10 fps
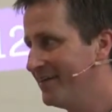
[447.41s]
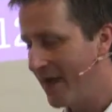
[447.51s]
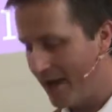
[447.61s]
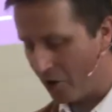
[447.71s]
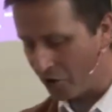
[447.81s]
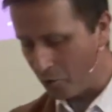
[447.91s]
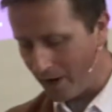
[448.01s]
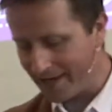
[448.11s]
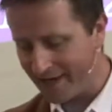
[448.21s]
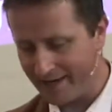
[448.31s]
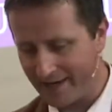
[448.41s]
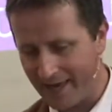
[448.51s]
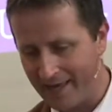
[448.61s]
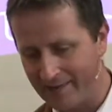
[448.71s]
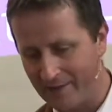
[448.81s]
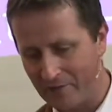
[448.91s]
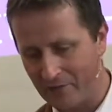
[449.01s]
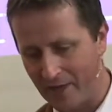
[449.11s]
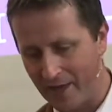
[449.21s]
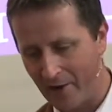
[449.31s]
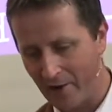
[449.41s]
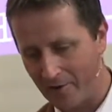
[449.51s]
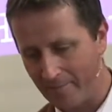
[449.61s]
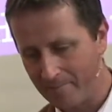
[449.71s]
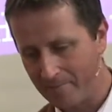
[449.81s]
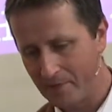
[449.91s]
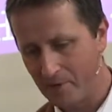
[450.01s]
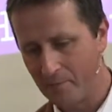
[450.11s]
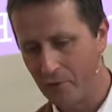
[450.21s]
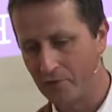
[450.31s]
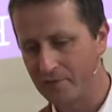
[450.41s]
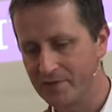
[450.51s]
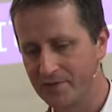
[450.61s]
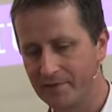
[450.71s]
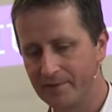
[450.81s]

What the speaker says: They are quaking in their boots.